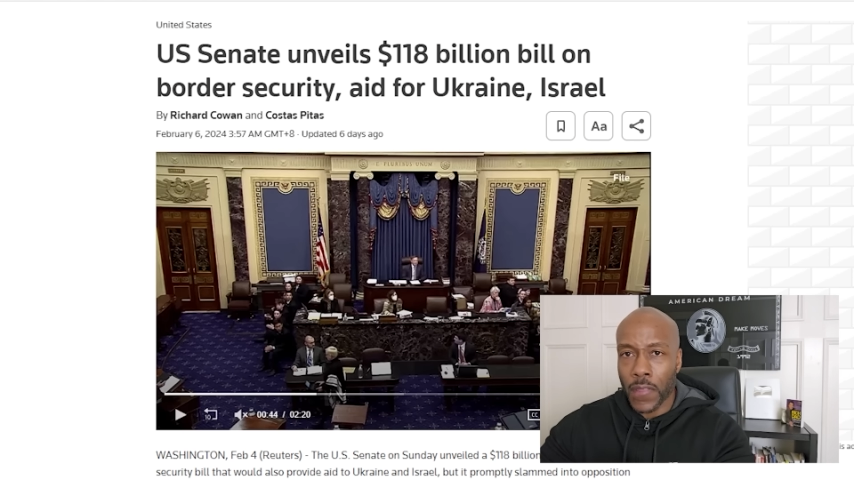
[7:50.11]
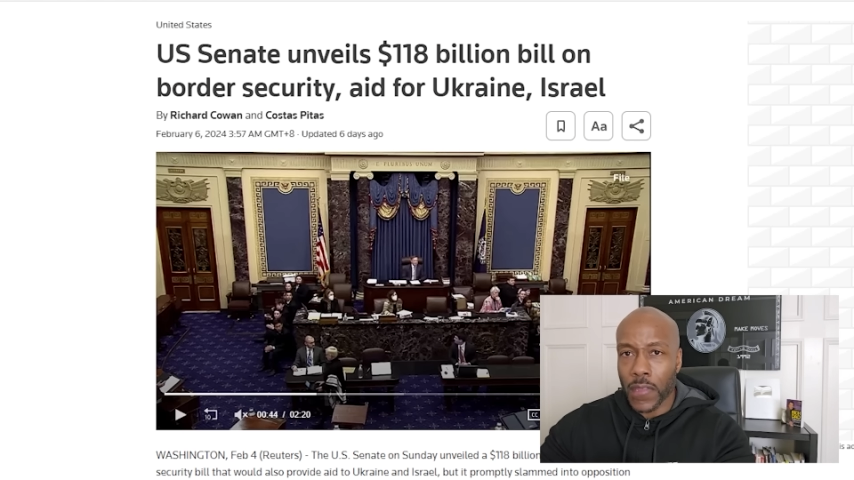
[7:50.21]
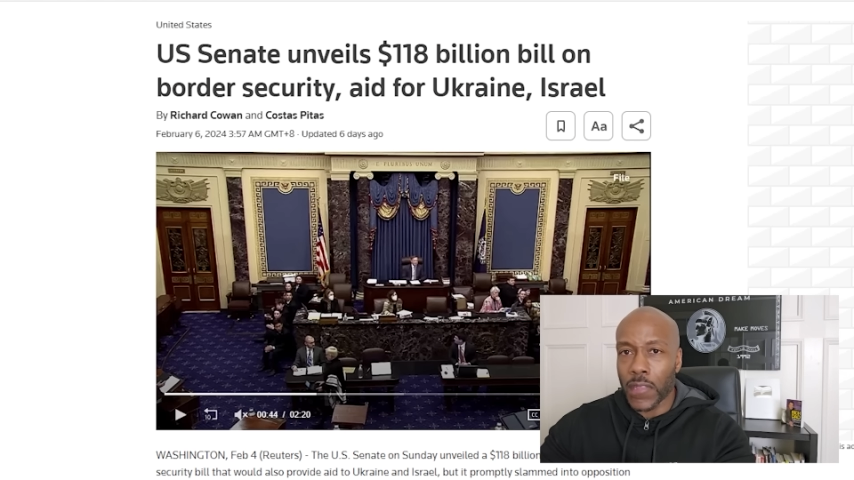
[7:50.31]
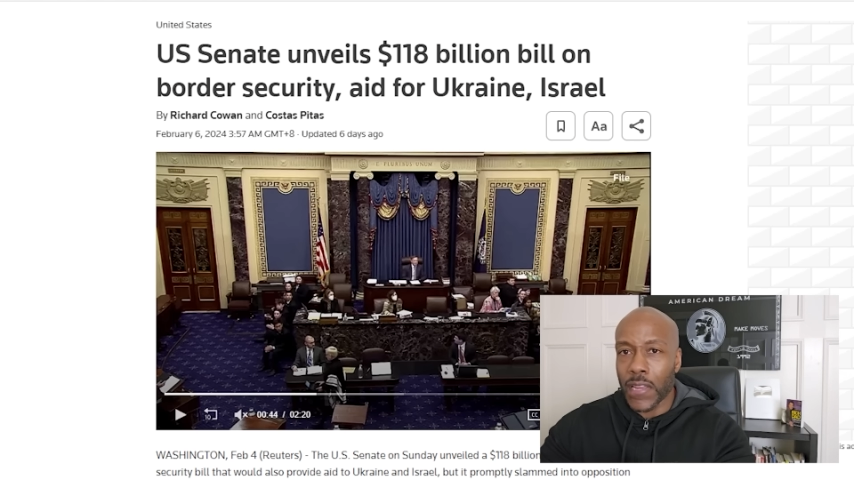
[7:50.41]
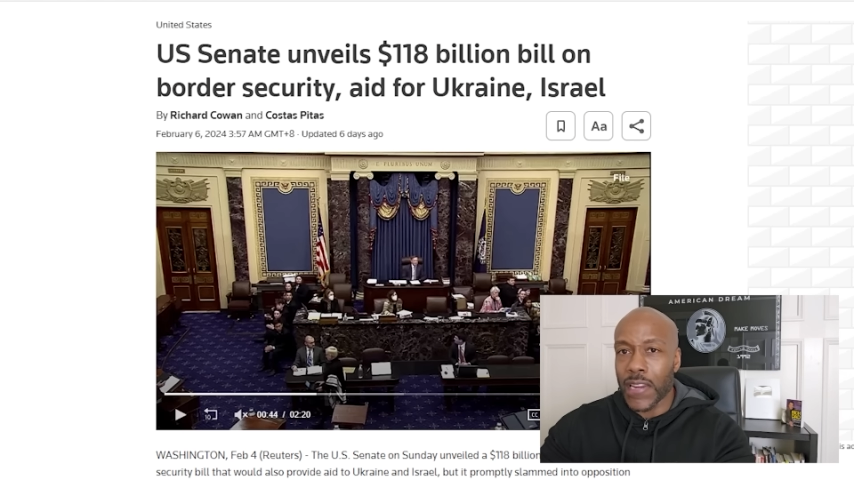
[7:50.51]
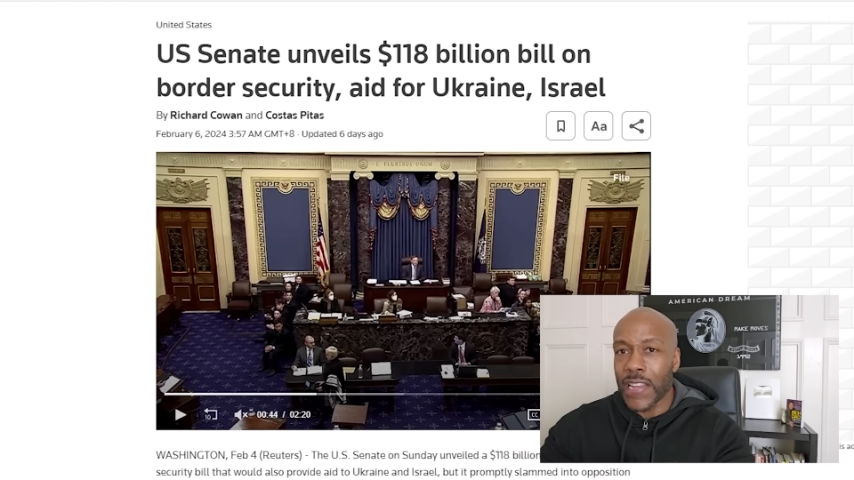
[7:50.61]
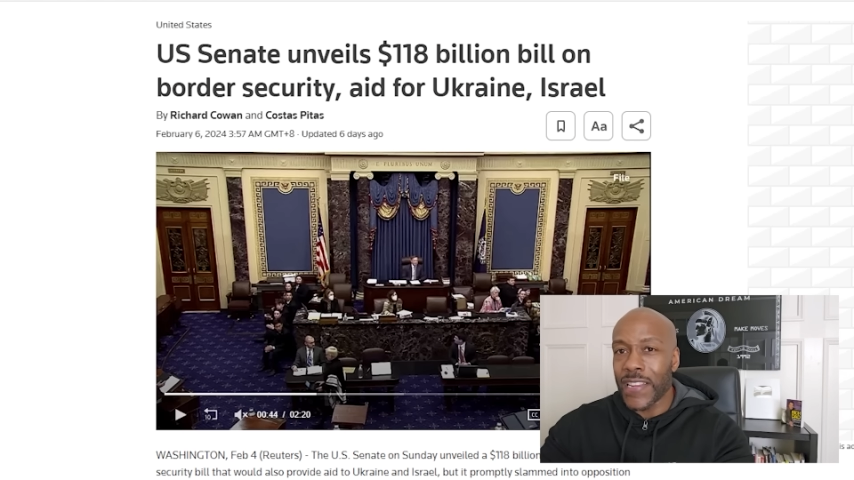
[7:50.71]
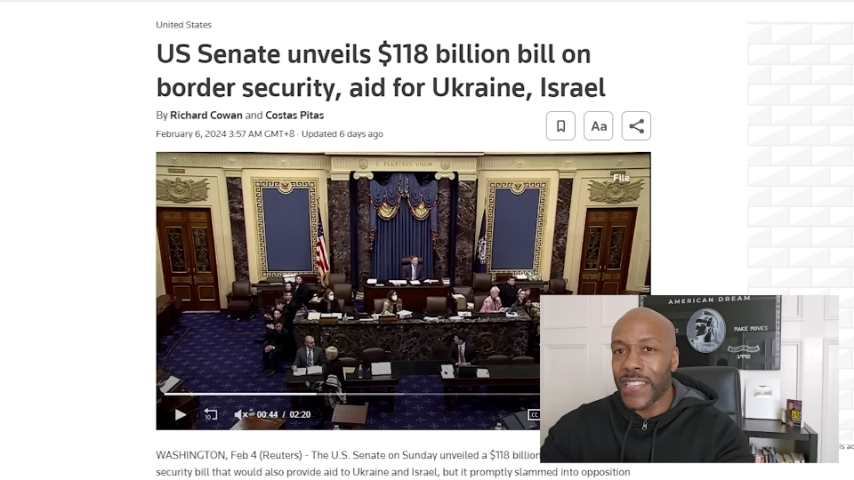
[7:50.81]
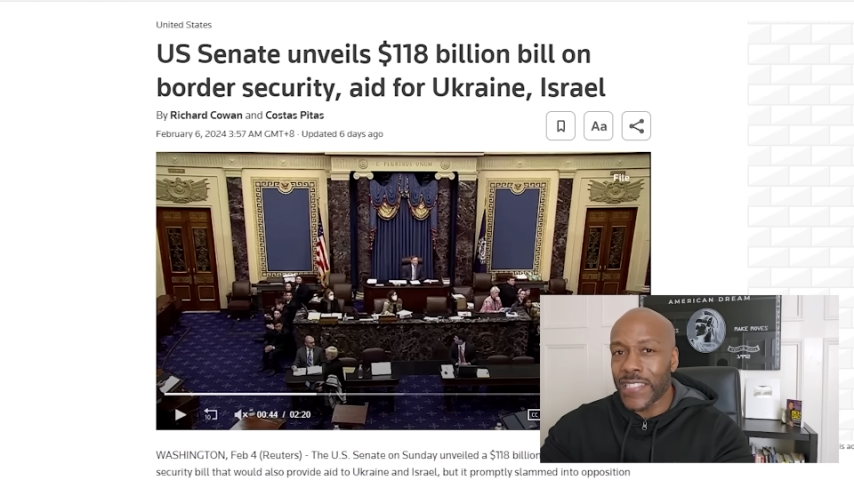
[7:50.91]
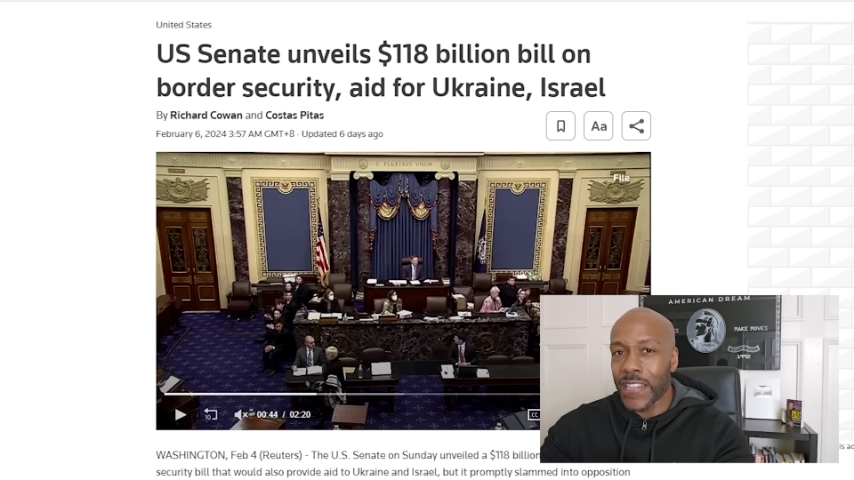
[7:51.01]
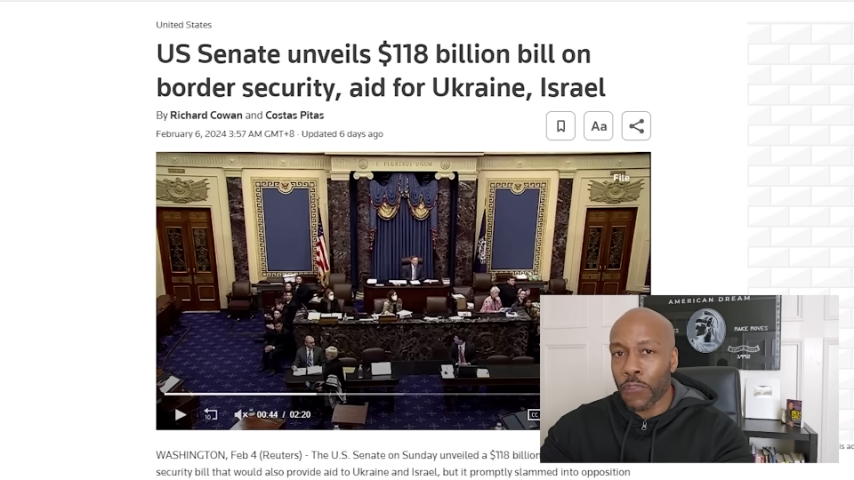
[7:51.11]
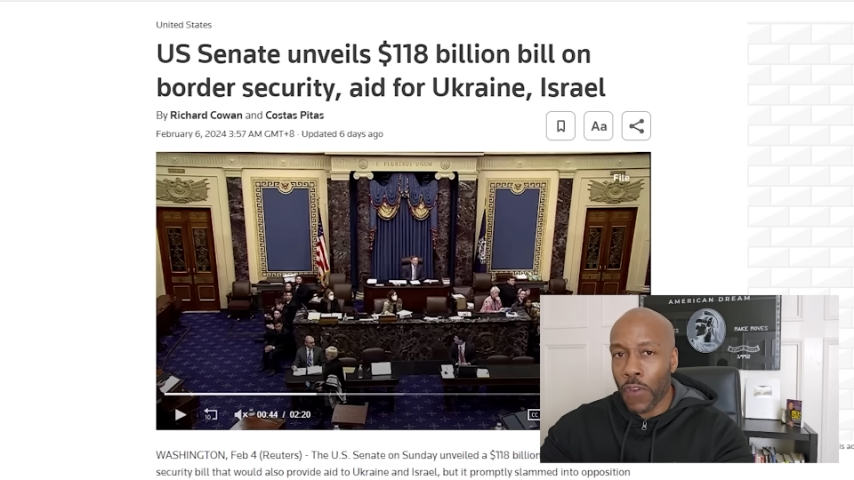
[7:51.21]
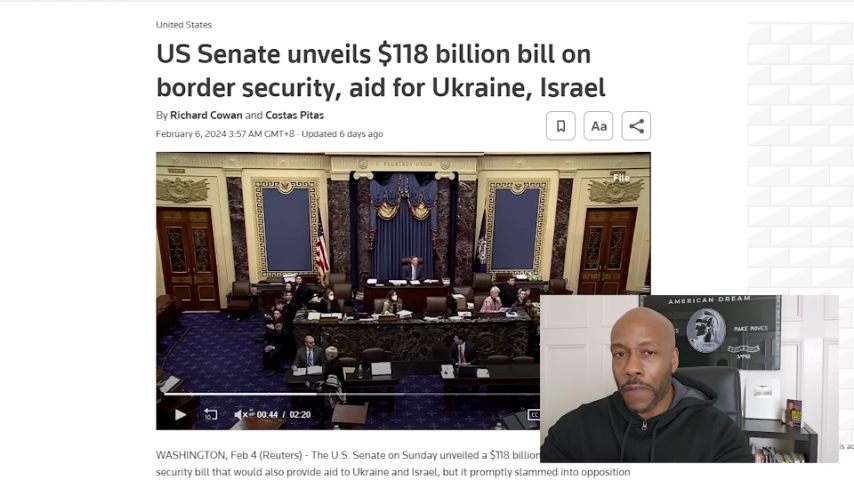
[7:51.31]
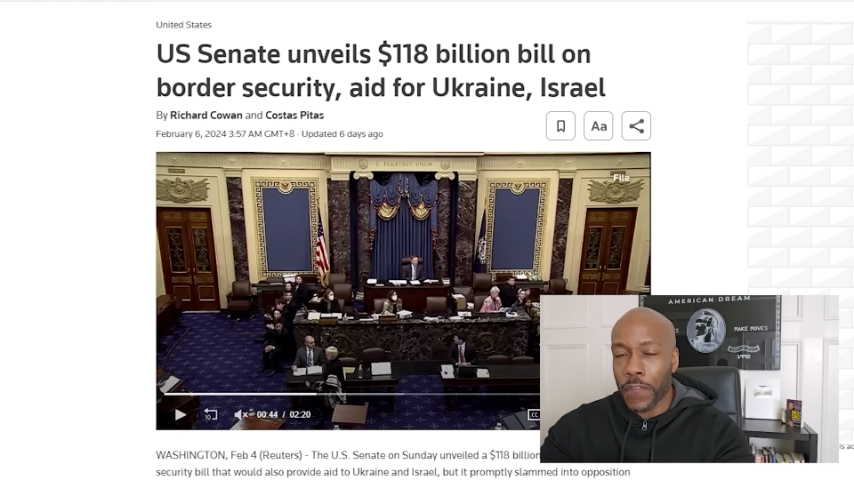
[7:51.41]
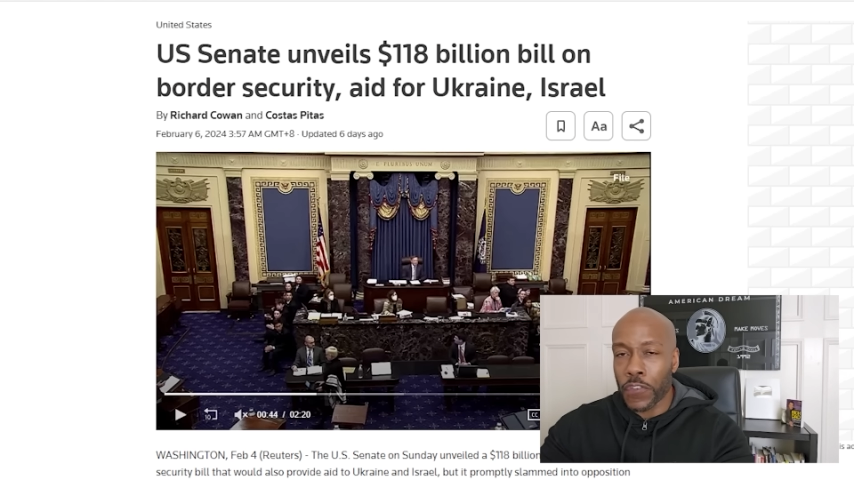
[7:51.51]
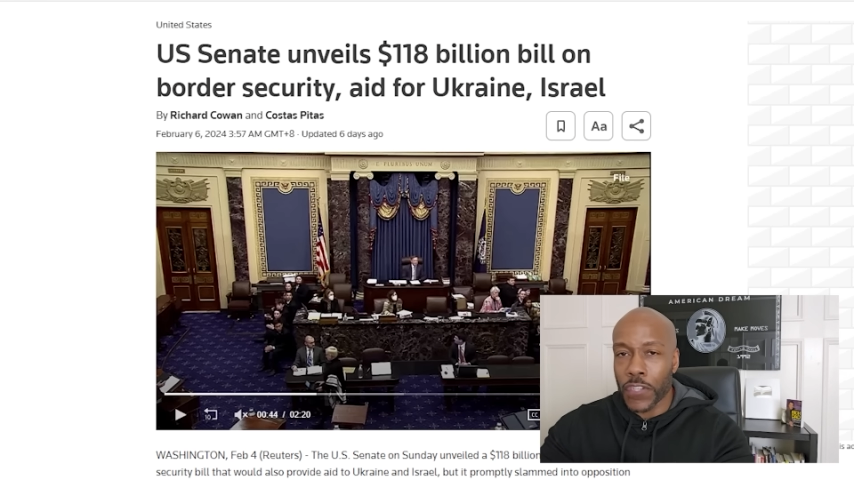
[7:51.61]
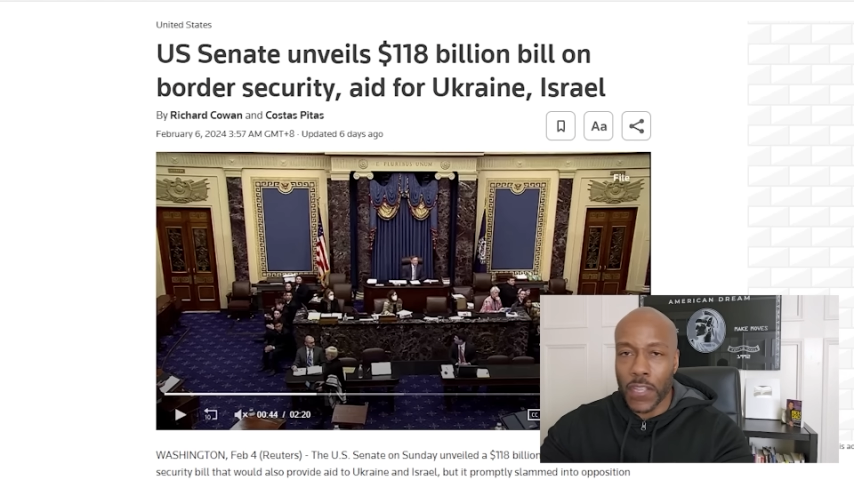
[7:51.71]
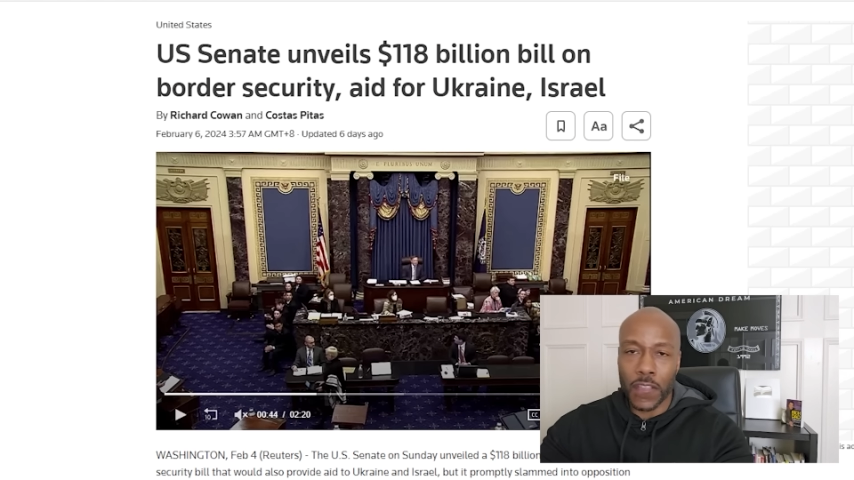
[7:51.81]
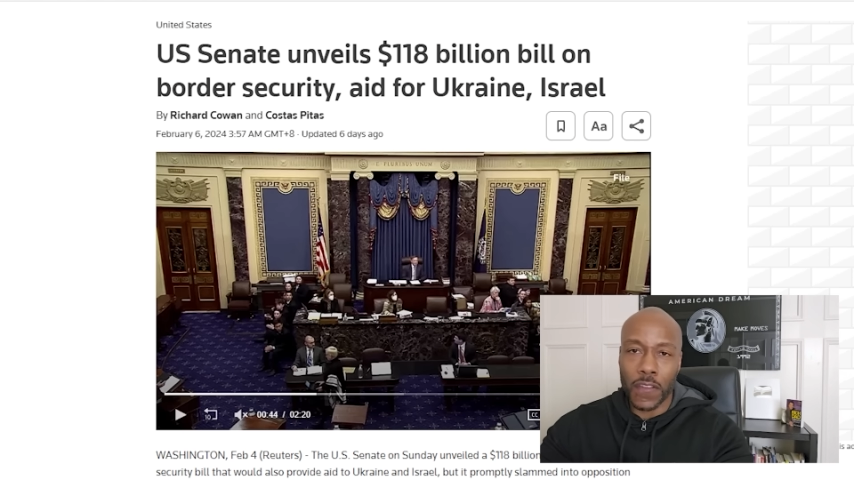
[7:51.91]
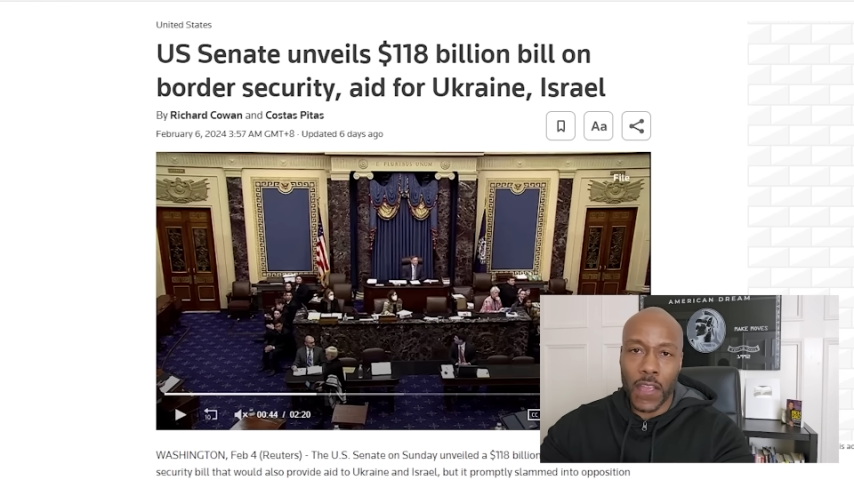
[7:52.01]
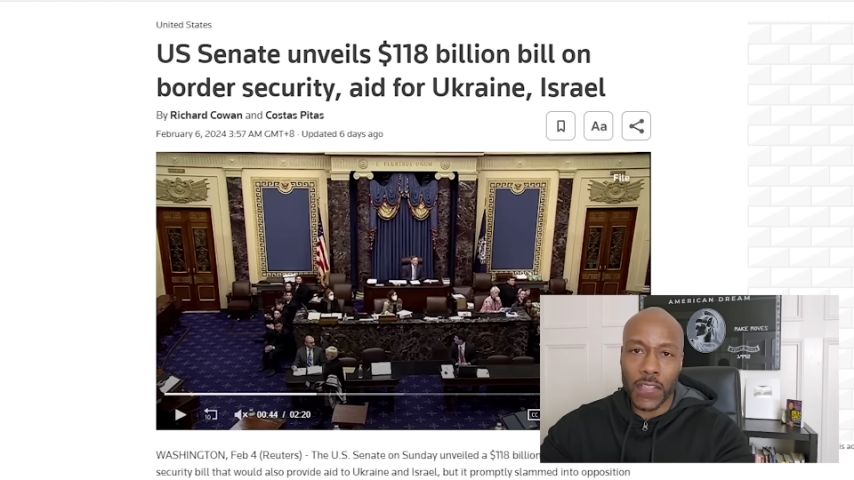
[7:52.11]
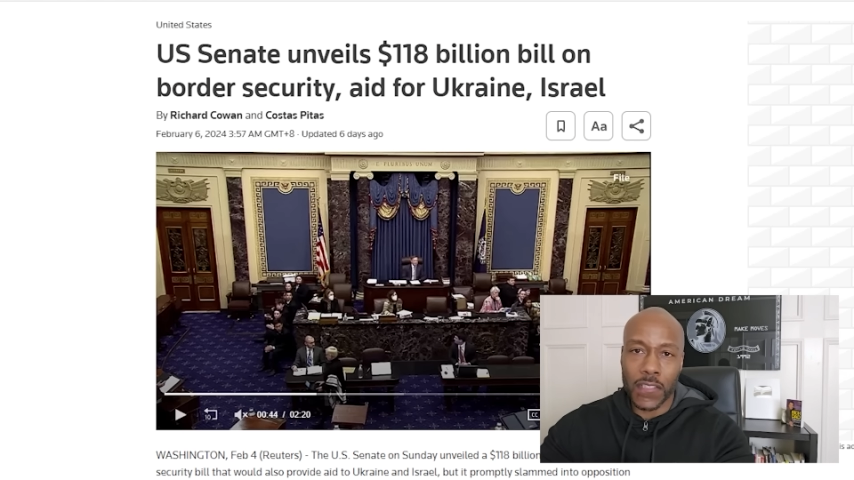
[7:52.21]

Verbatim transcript: that they need to seek refuge in the United